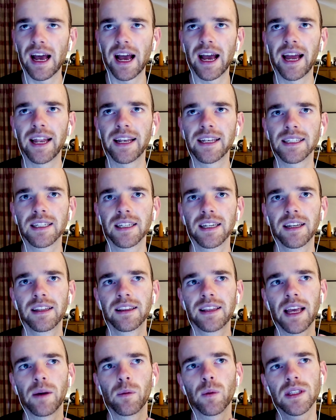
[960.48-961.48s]
And
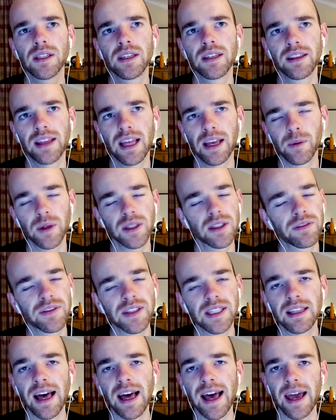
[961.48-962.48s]
there was
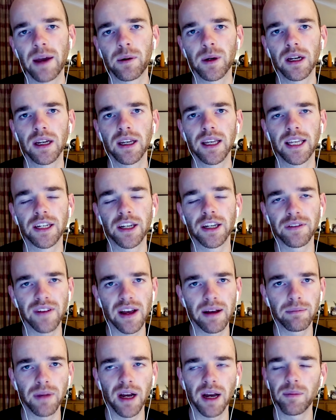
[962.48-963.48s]
obviously that error in
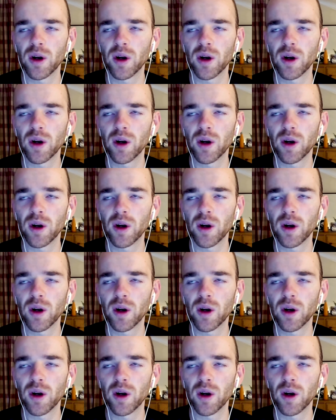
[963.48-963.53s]
November.